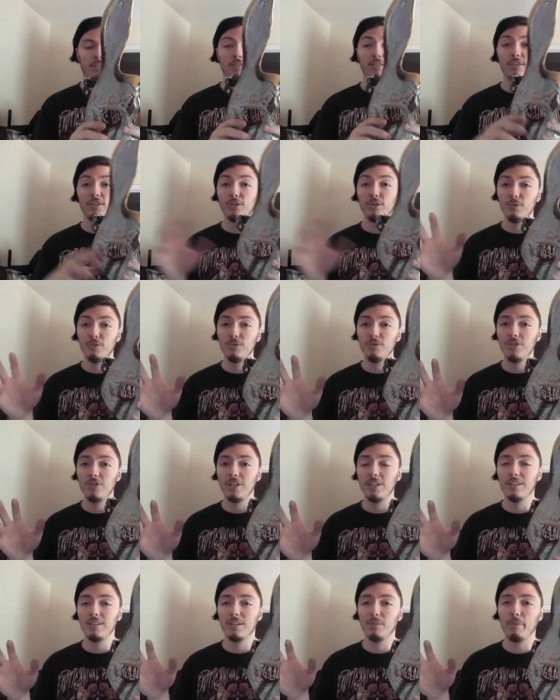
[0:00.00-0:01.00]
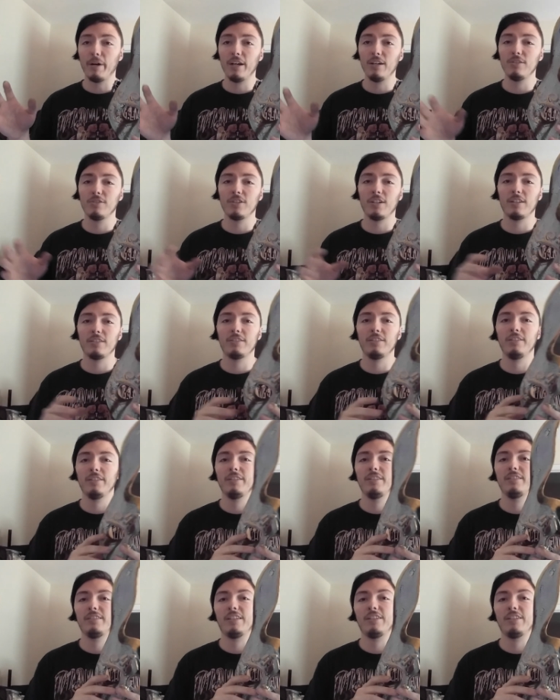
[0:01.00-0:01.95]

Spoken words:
huge into the BioShock series,